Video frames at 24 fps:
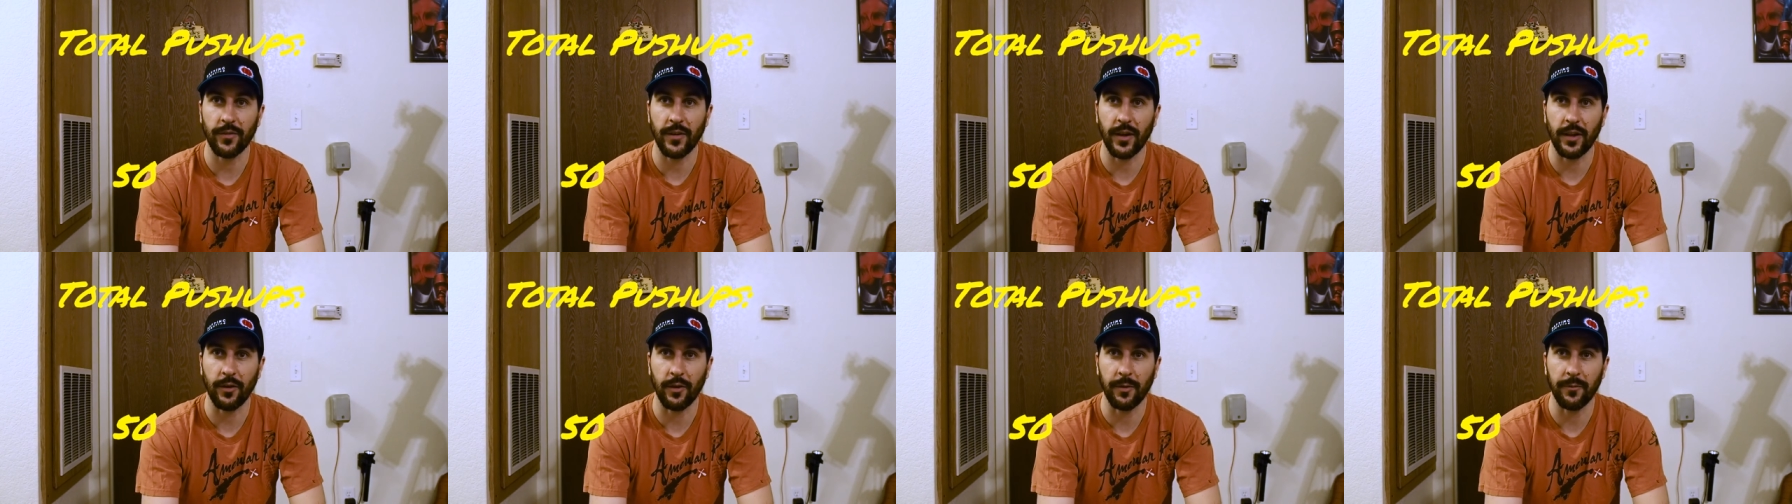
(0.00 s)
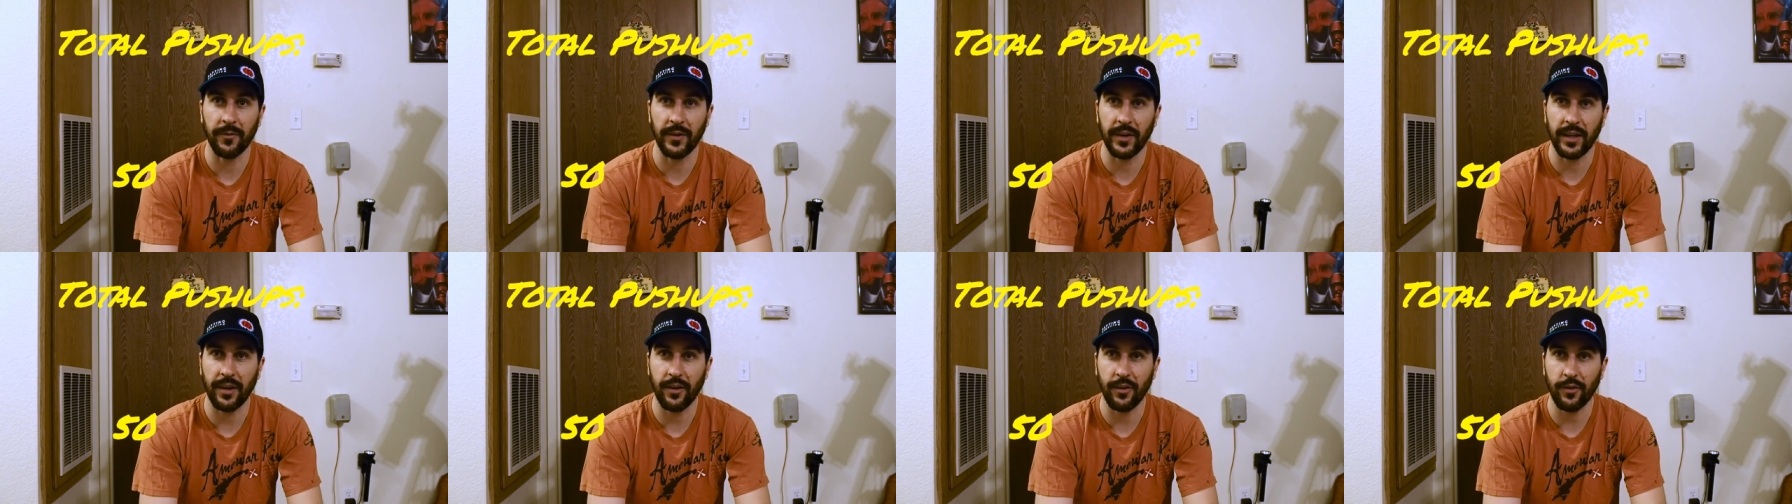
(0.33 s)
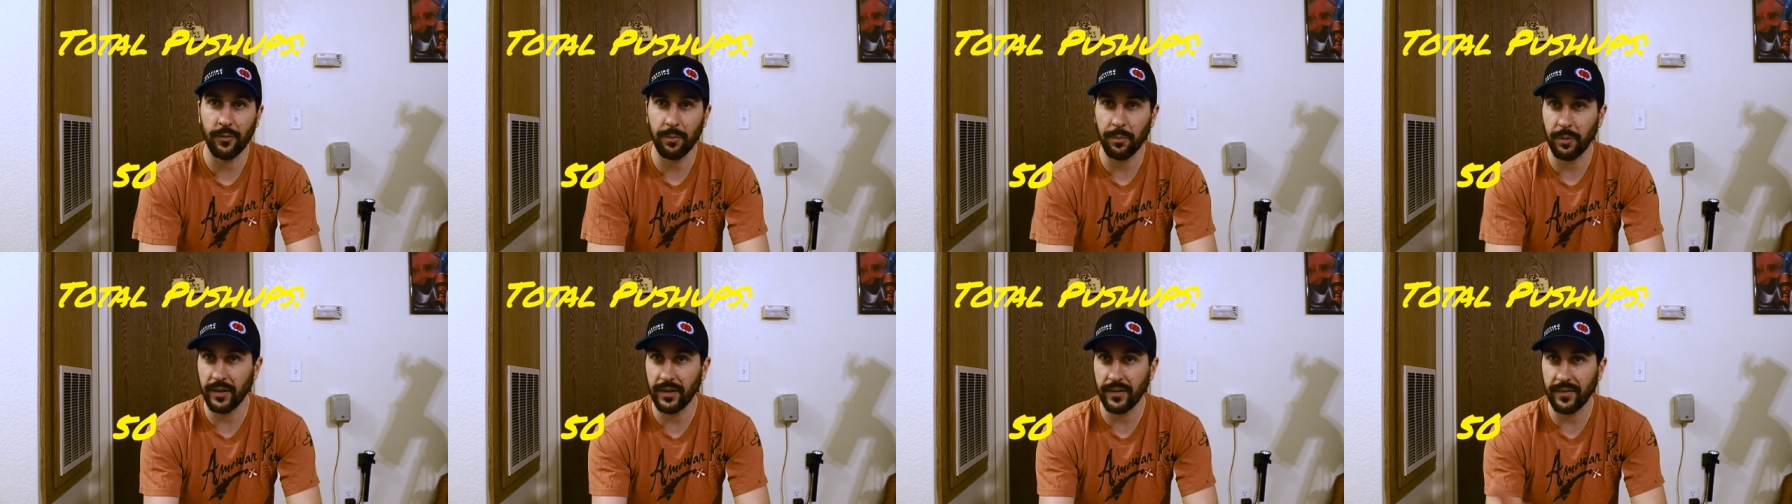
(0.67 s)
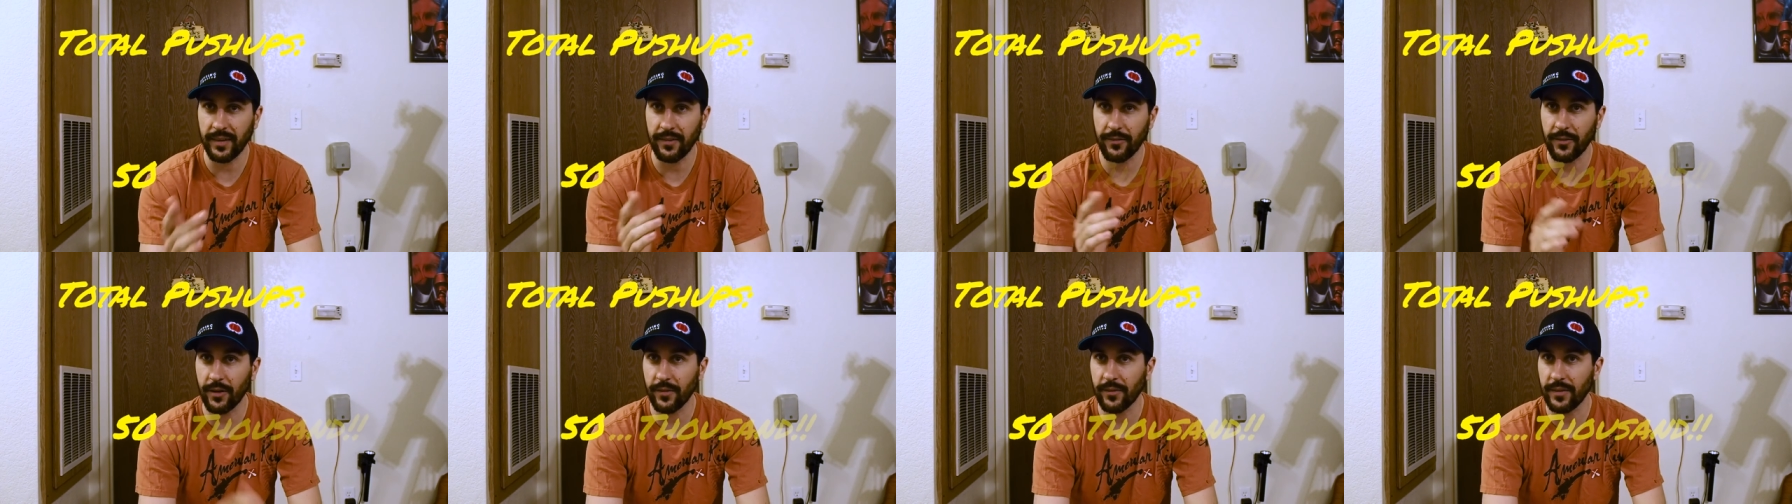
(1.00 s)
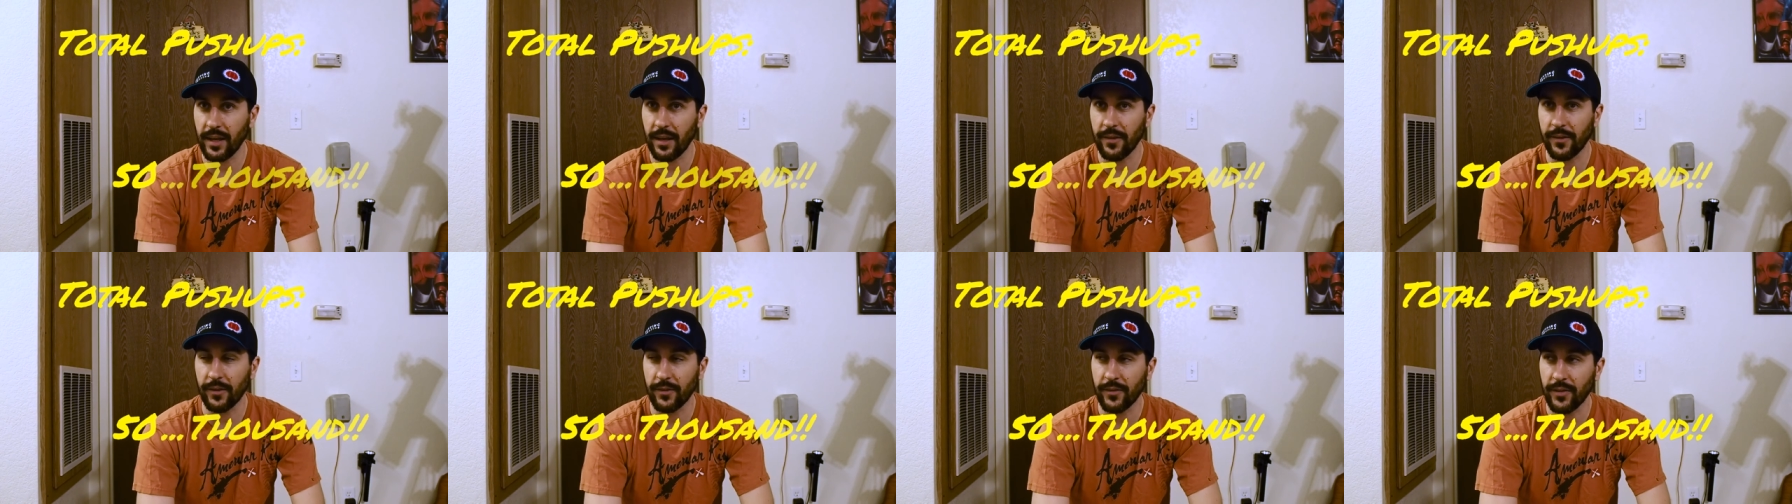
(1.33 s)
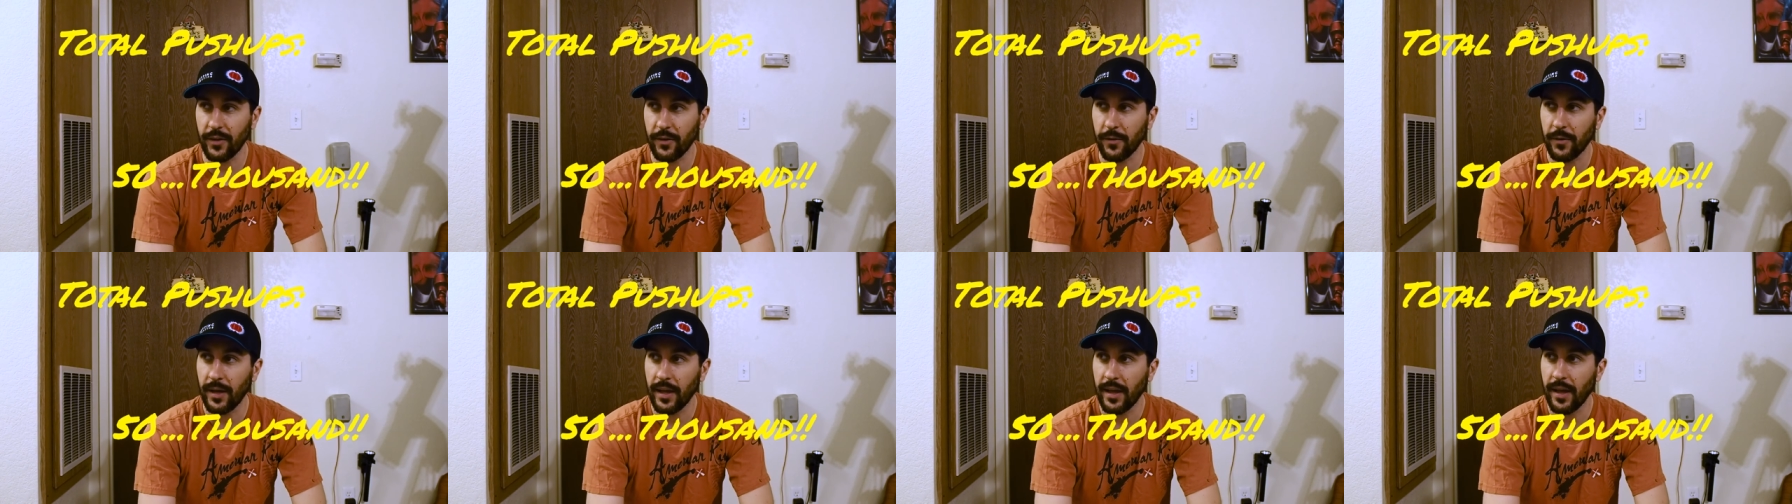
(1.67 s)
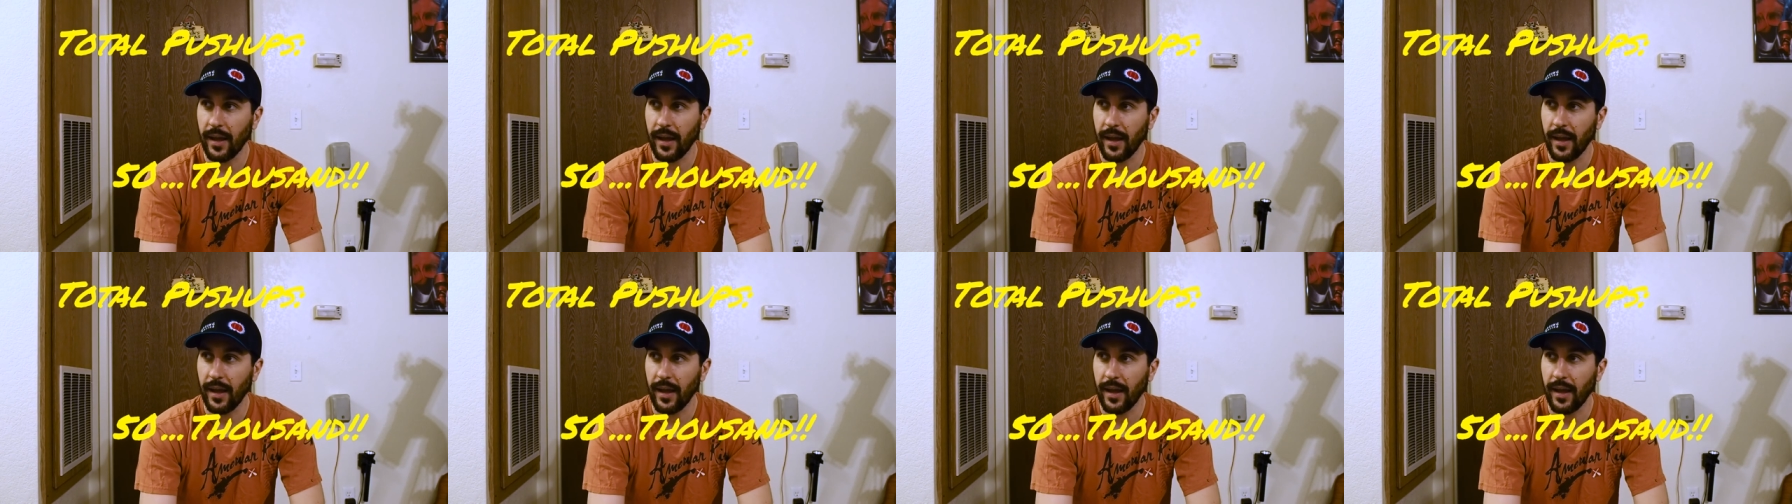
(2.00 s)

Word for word: follow-up videos, please leave those down there too.